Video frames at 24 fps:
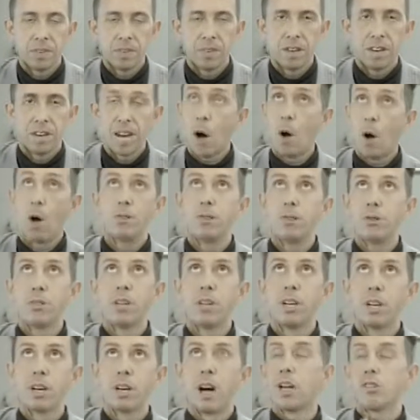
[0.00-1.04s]
Now I'll do
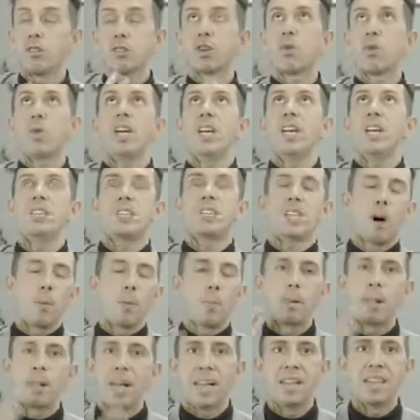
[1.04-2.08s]
a squeeze, I'll
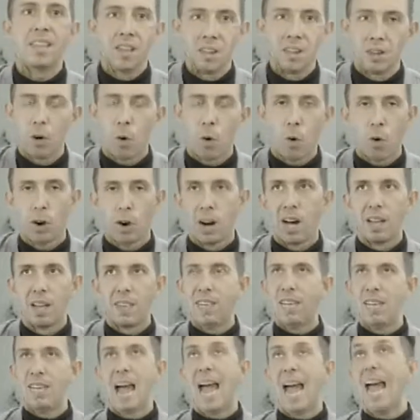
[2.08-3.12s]
play the chord on
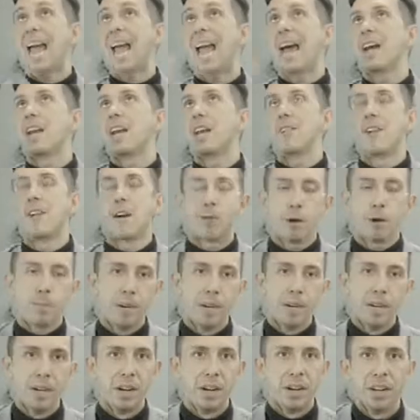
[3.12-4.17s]
the and of every
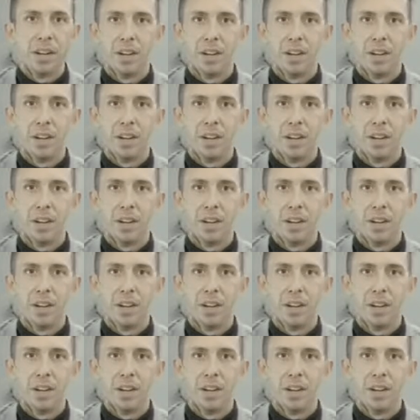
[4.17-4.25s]
beat.